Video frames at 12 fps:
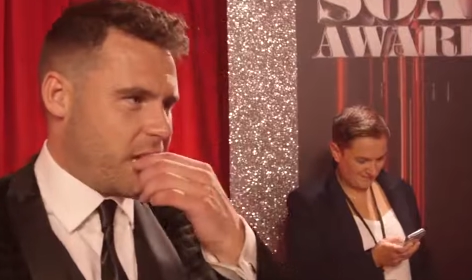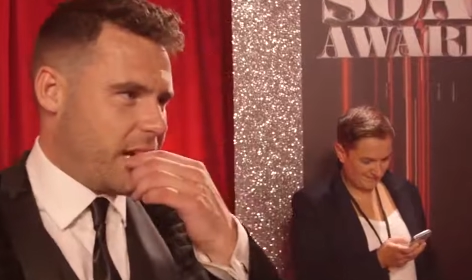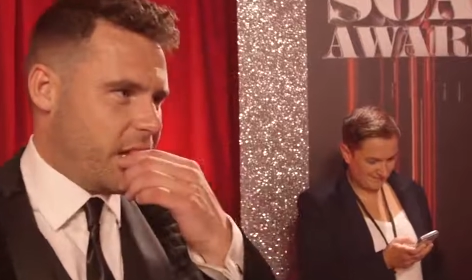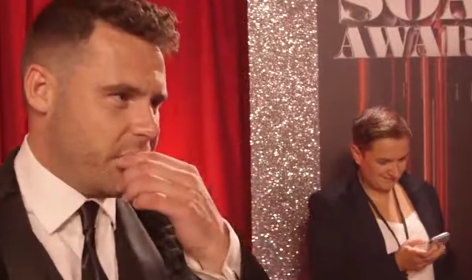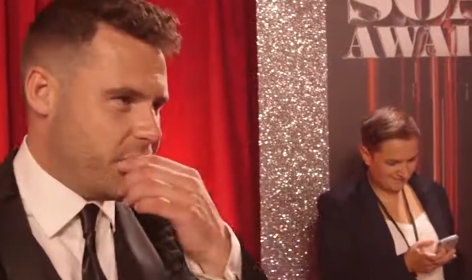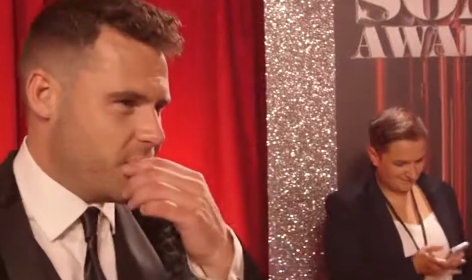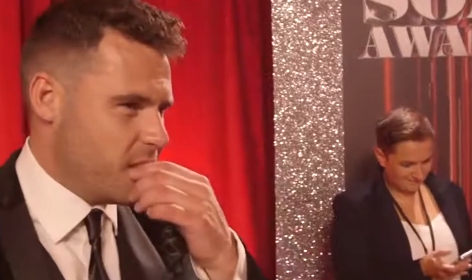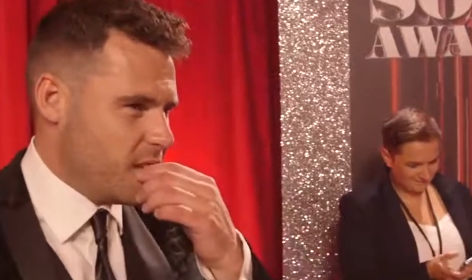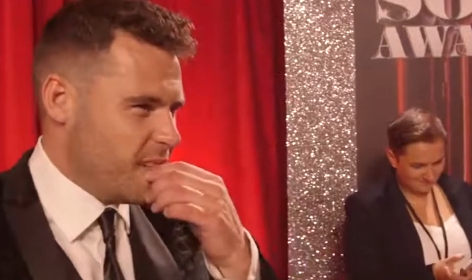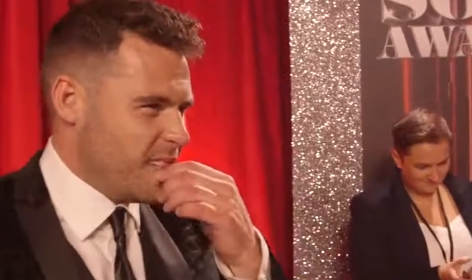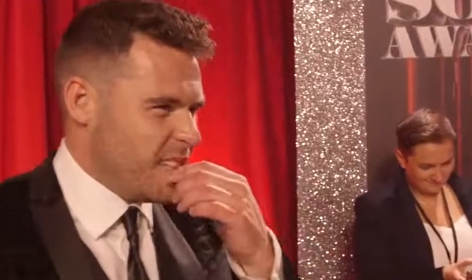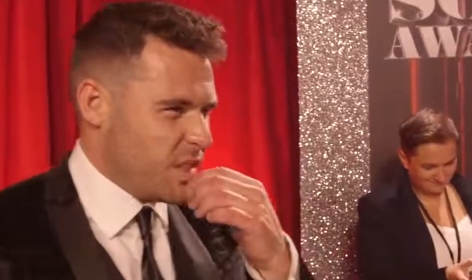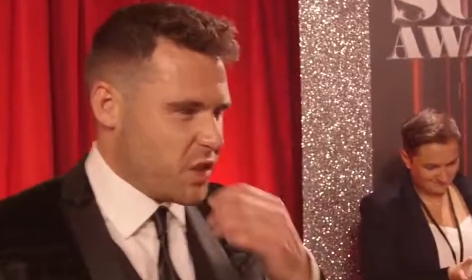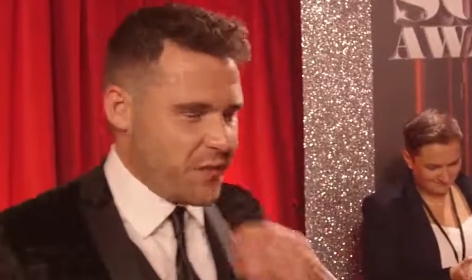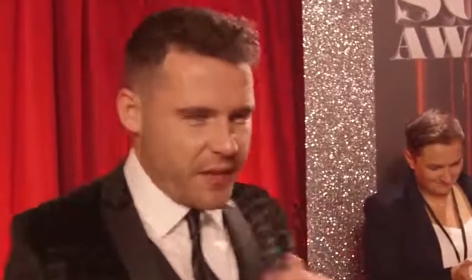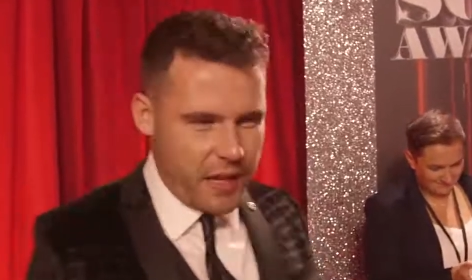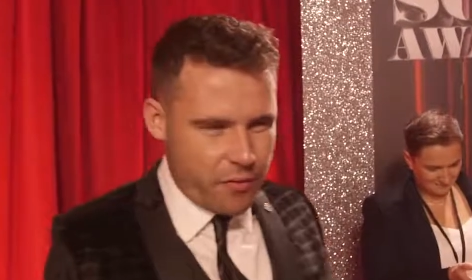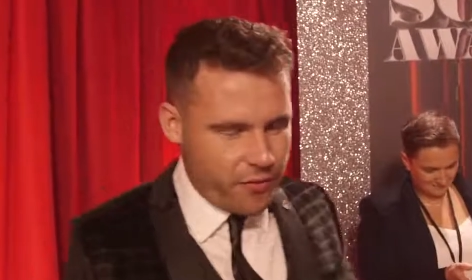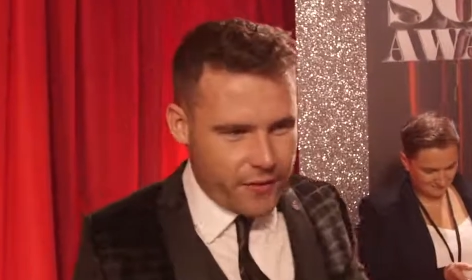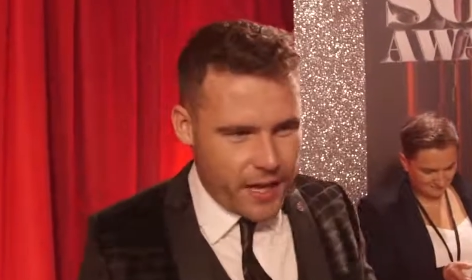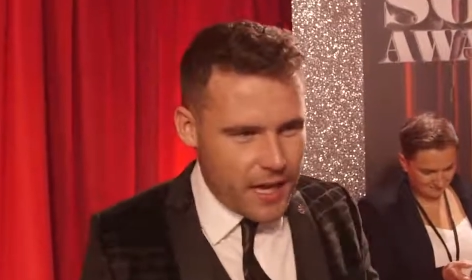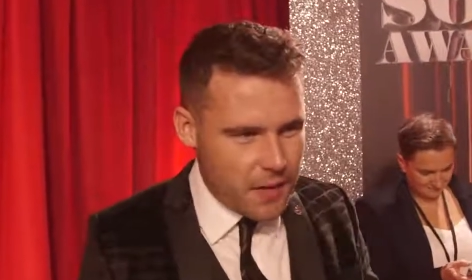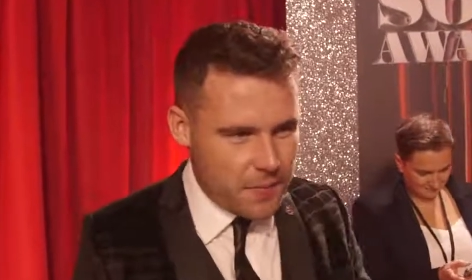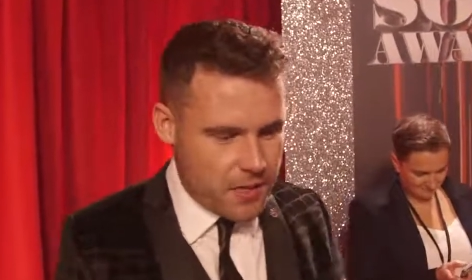Speaker 1: kind of just forgive and
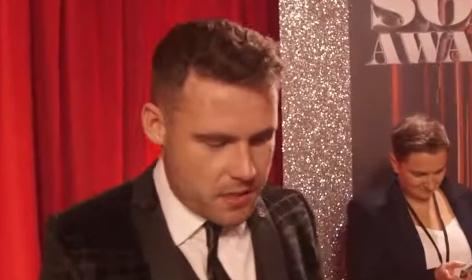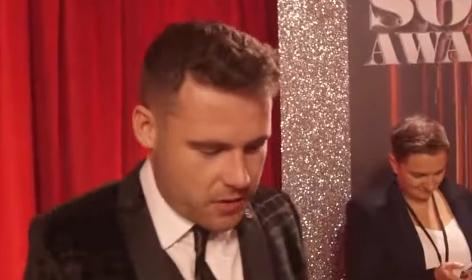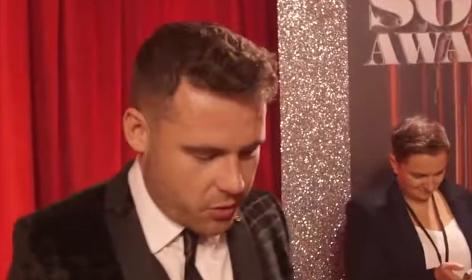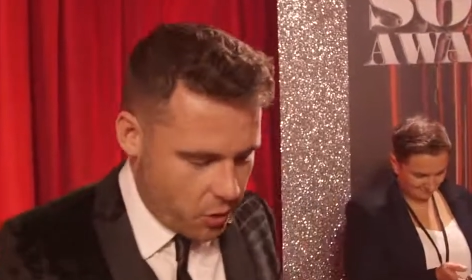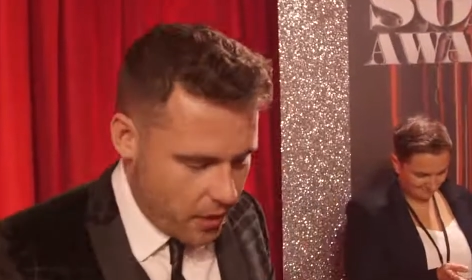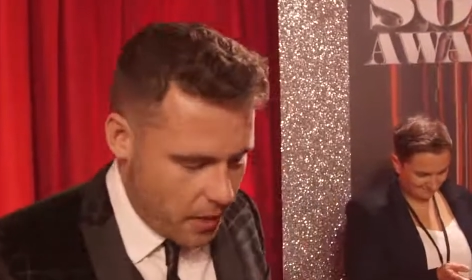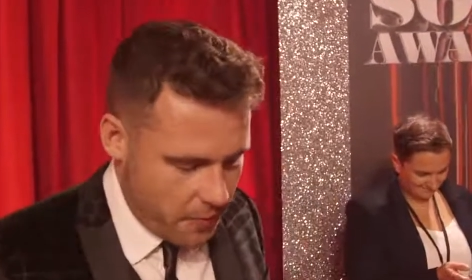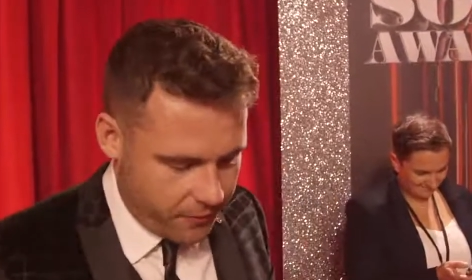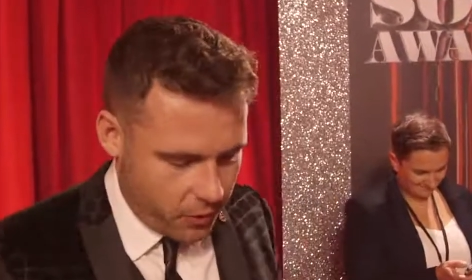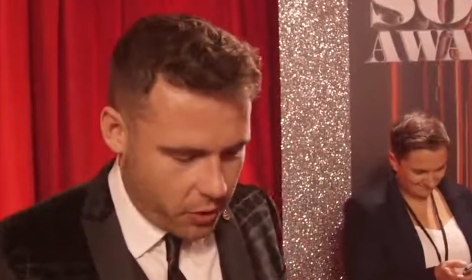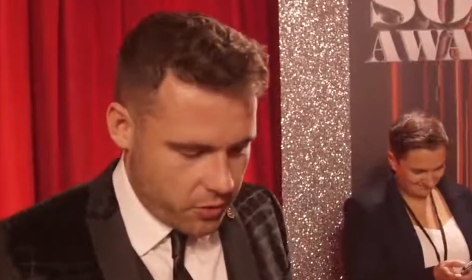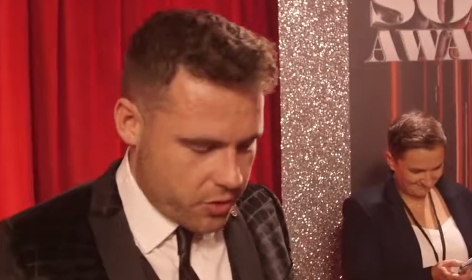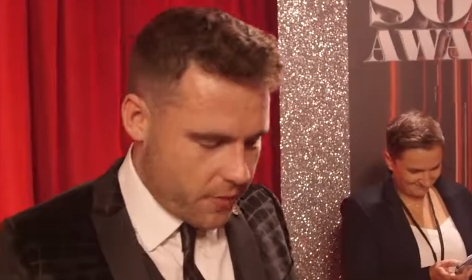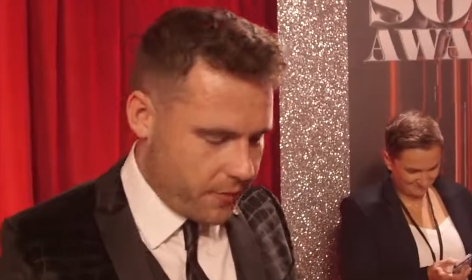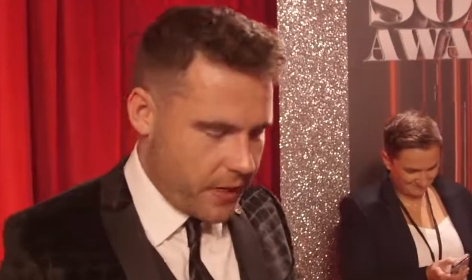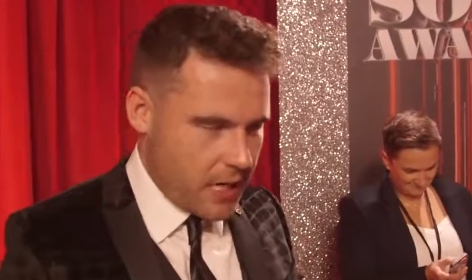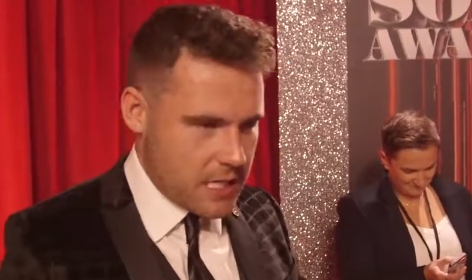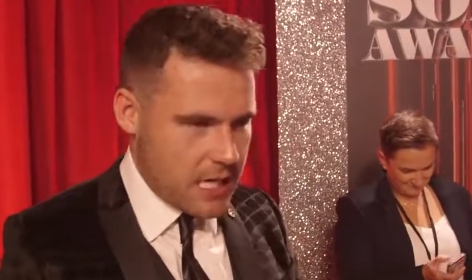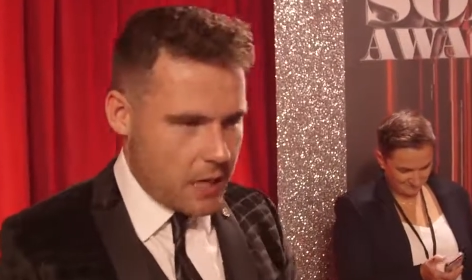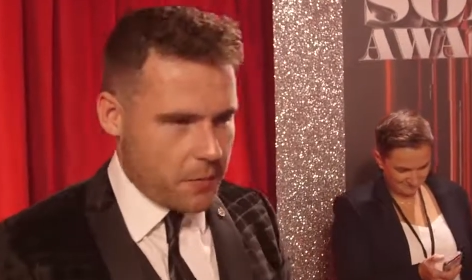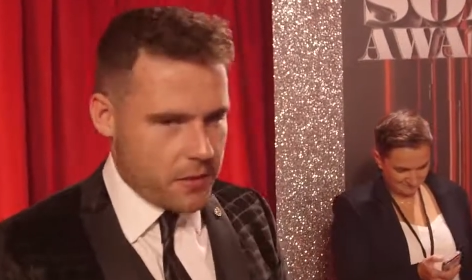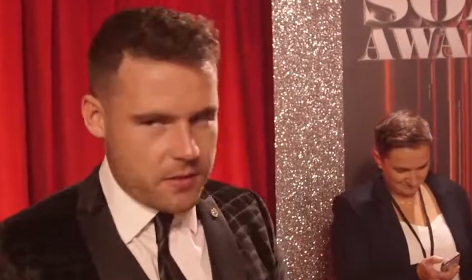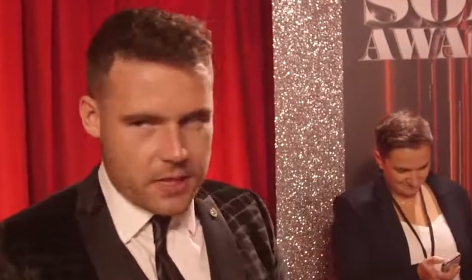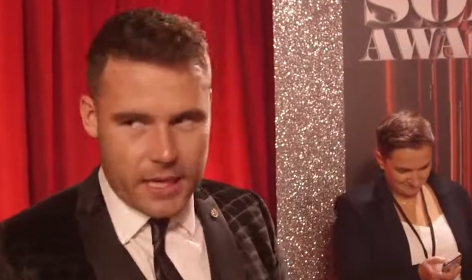forget because he's done that before and something else
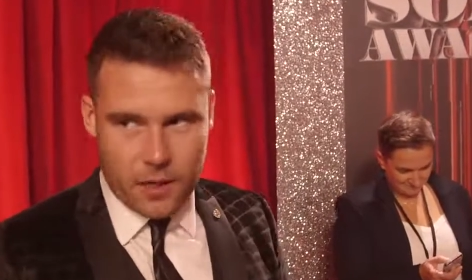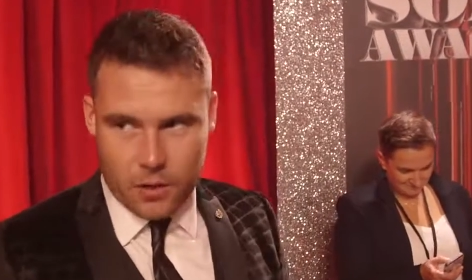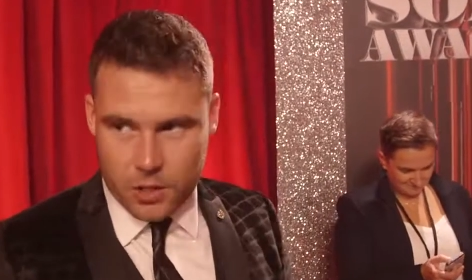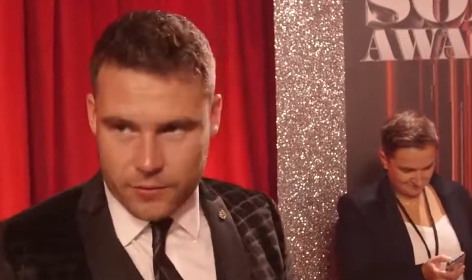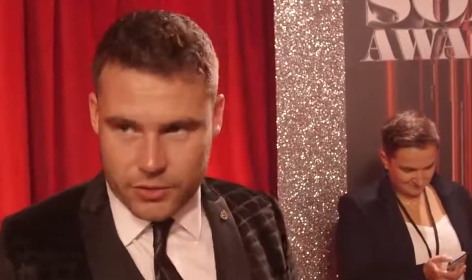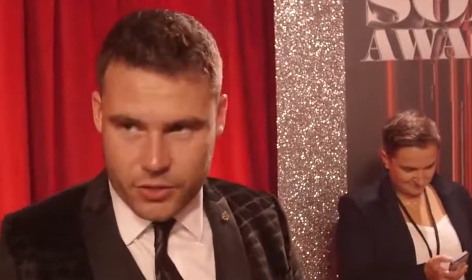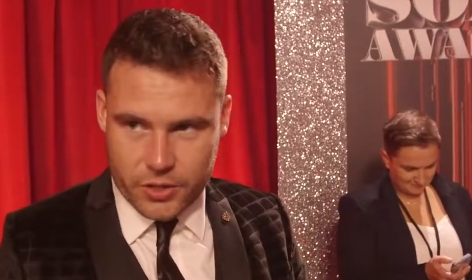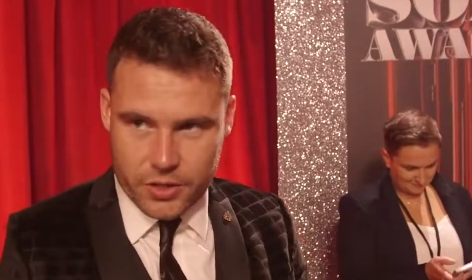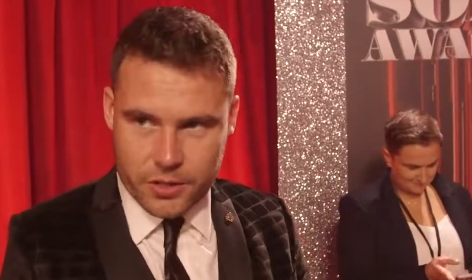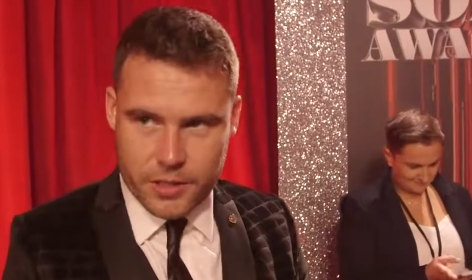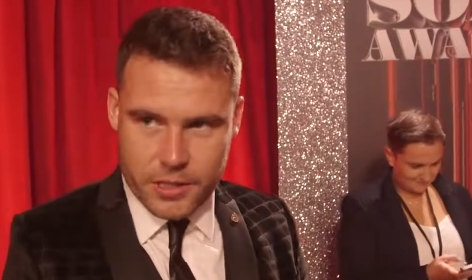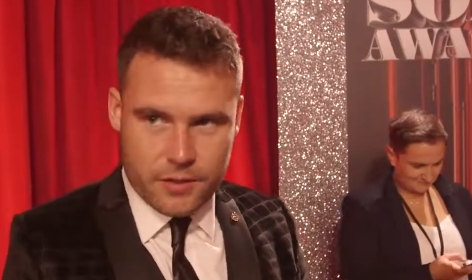happens and now all of a sudden